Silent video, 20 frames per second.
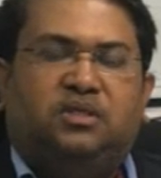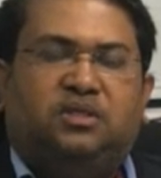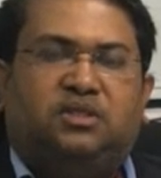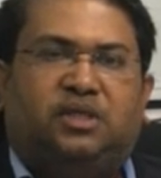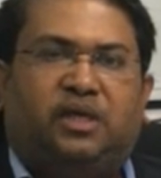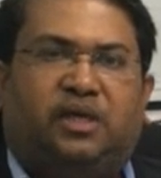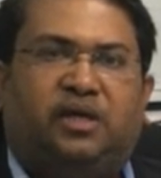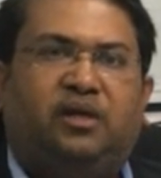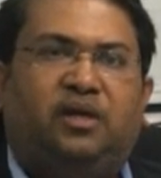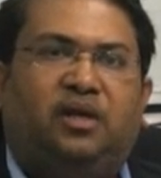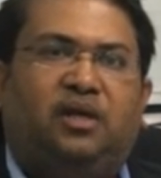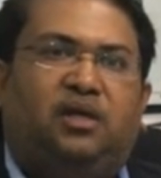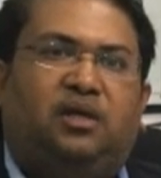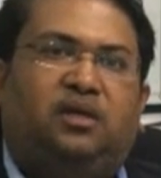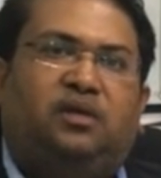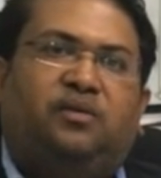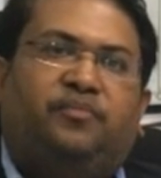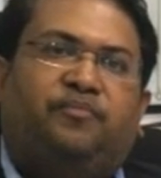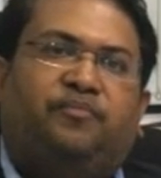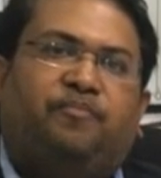
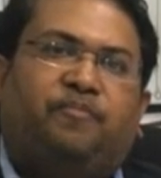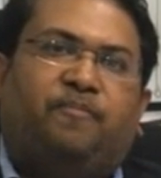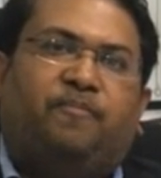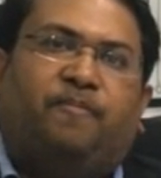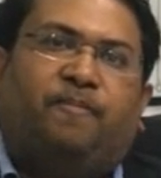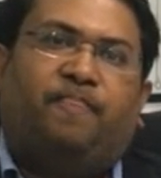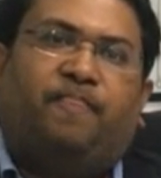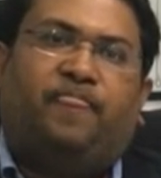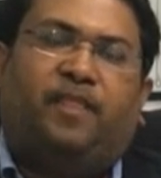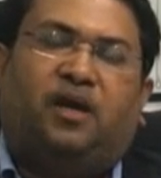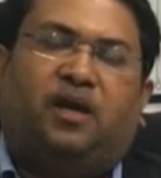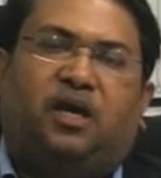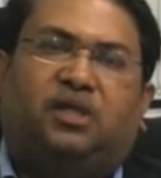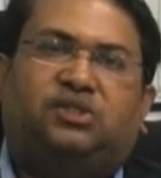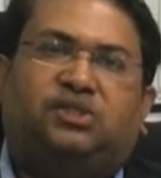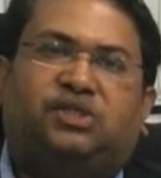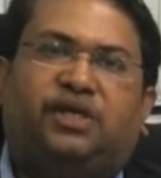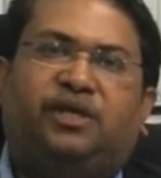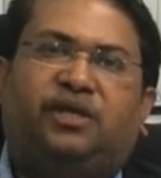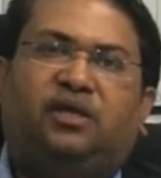Secondly, the
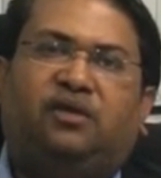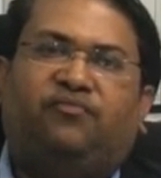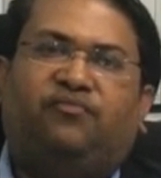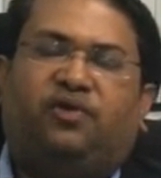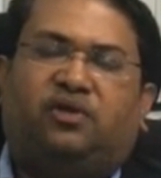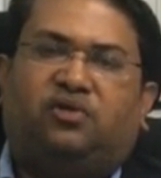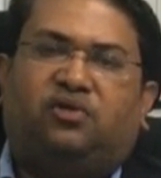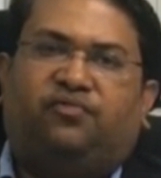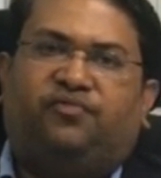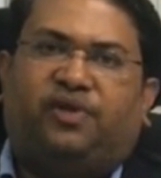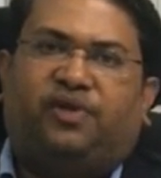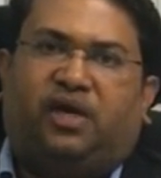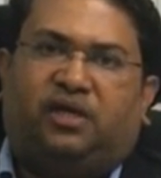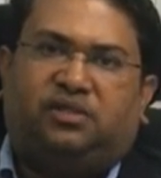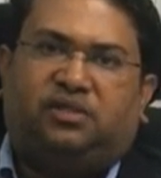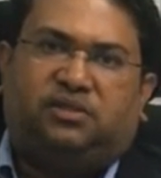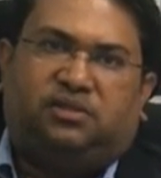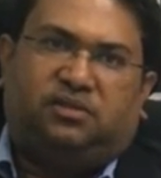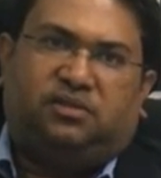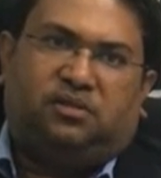cascading effect of
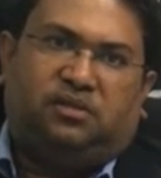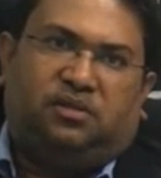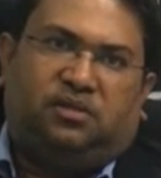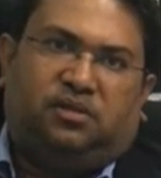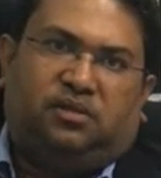tax